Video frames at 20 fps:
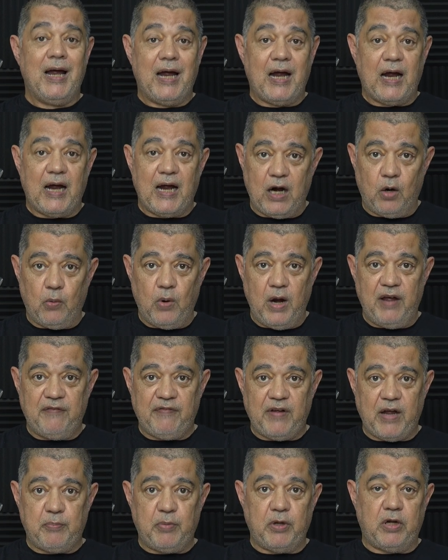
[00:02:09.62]

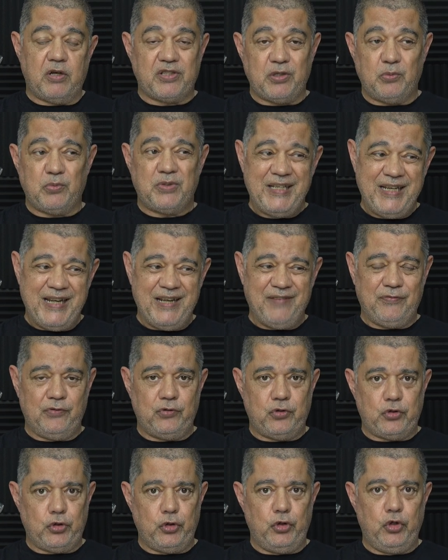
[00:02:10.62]
However, because it was given
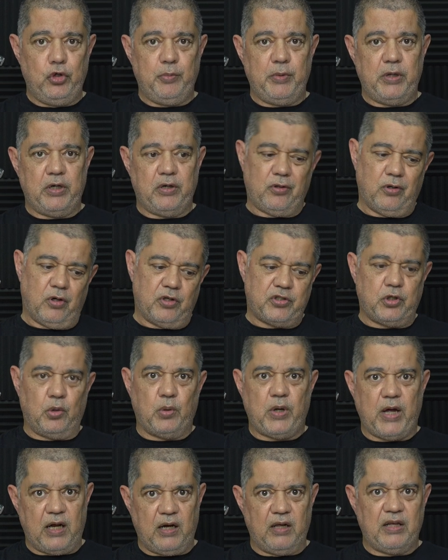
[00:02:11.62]
to me and I thought,
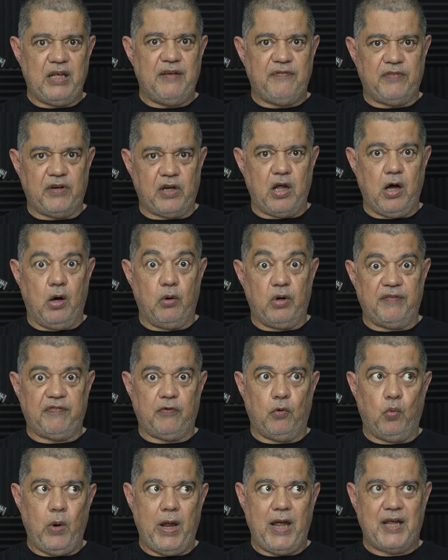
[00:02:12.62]
okay, I'll give it a go and if
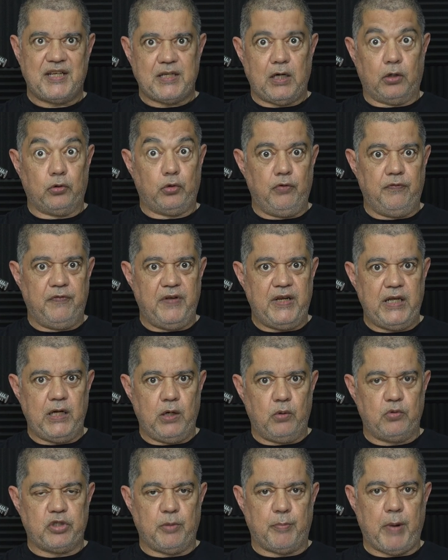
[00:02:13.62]
it works, I'll do
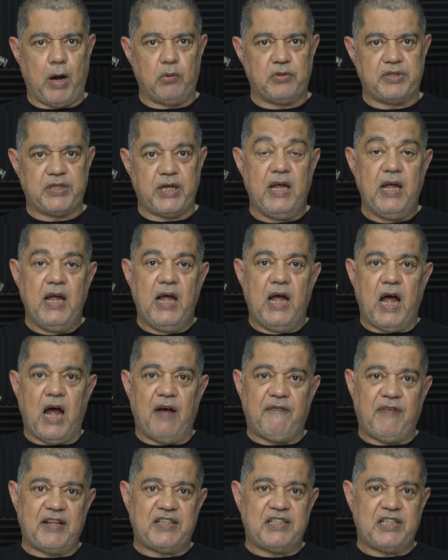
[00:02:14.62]
videos about it.
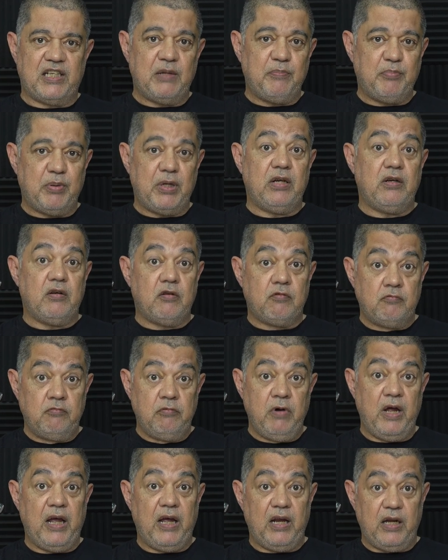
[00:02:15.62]
I've actually been
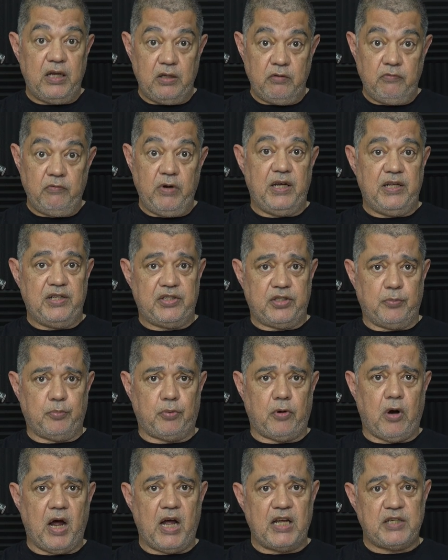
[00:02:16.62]
really, really
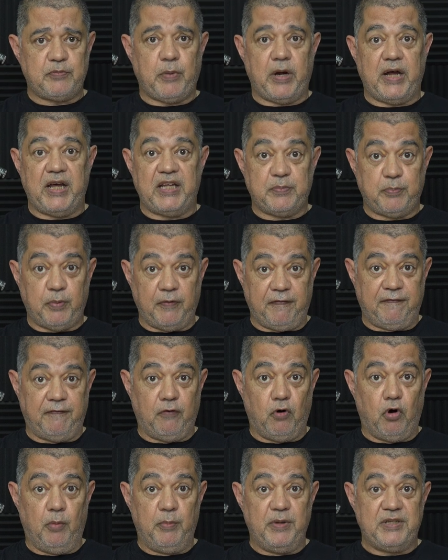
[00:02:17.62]
surprised by its
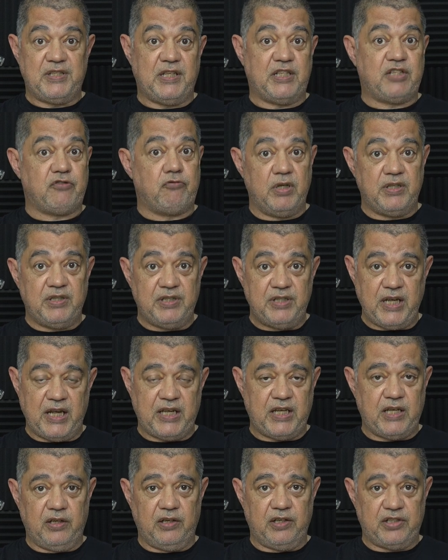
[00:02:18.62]
performance. It's
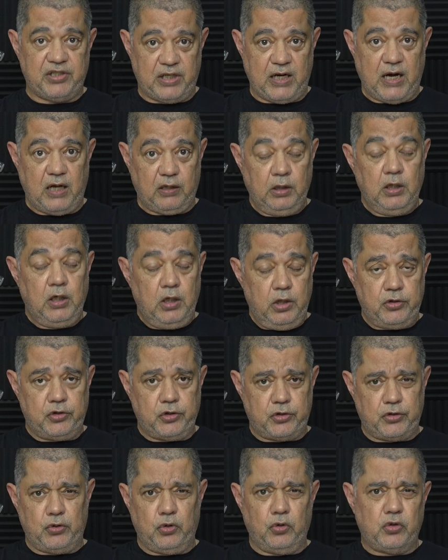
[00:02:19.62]
ridiculous, and I'll
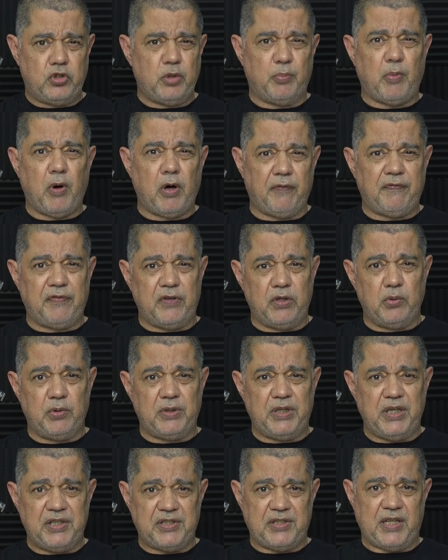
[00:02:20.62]
just touch upon a few of
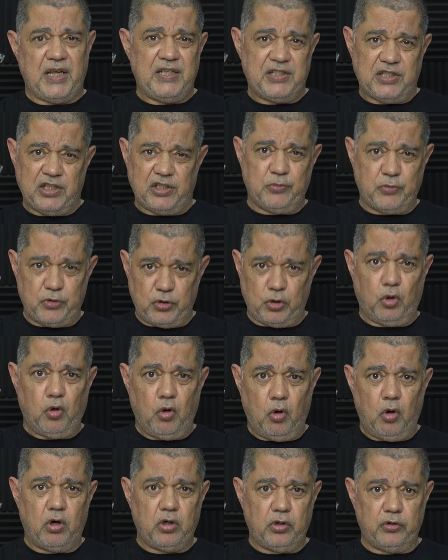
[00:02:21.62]
these things as I'm
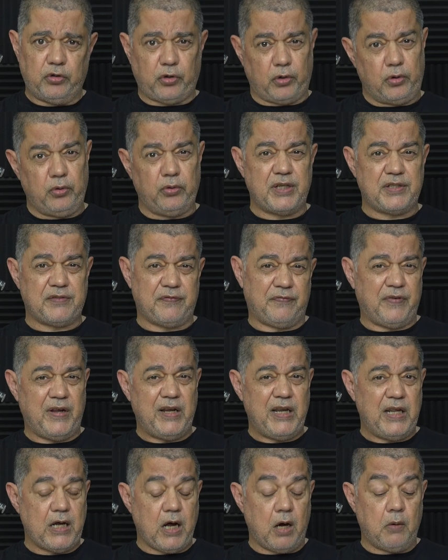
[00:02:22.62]
talking through this
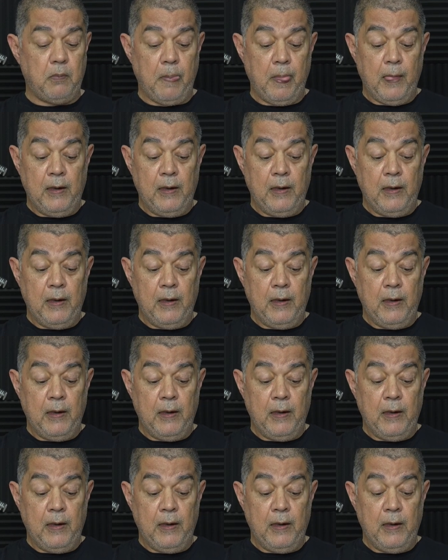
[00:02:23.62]
video.